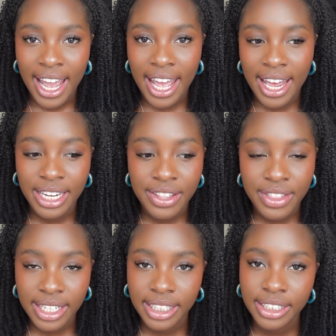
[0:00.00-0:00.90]
And
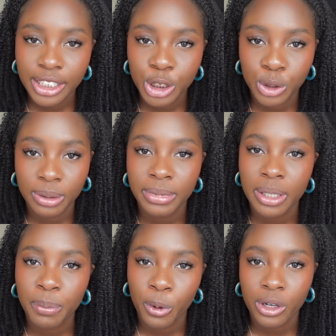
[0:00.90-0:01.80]
this is extremely
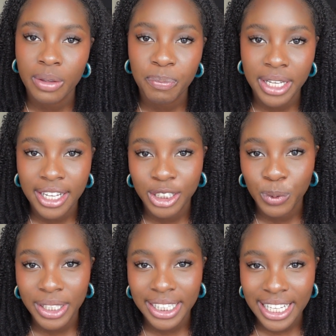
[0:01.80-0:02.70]
important because
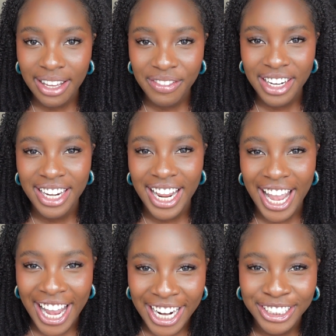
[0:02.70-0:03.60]
we live in an
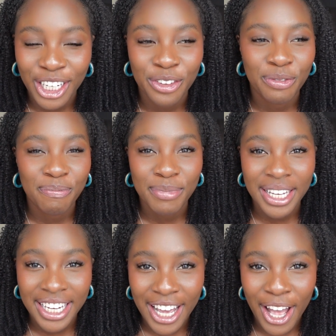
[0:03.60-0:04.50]
age of
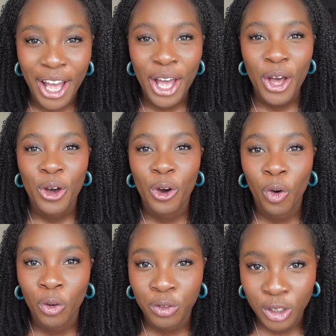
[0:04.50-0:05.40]
media
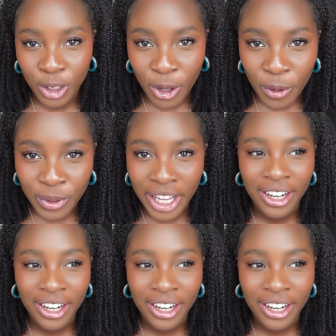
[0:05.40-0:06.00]
overload.